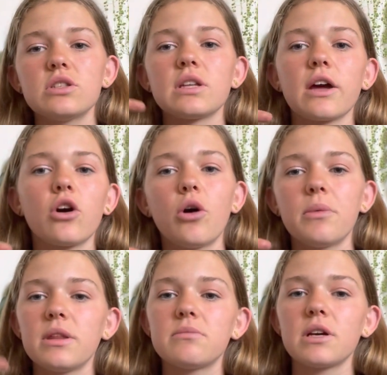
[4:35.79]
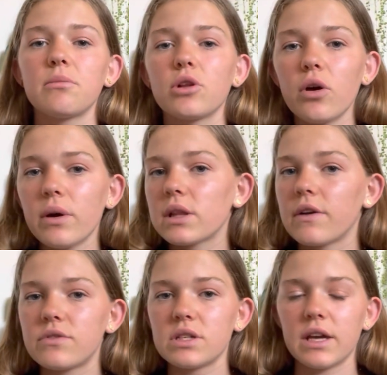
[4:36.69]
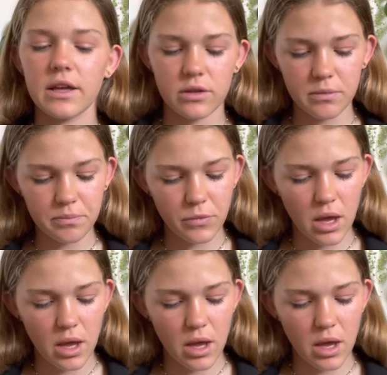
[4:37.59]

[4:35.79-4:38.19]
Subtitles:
like comment them down below. I'd love to hear them.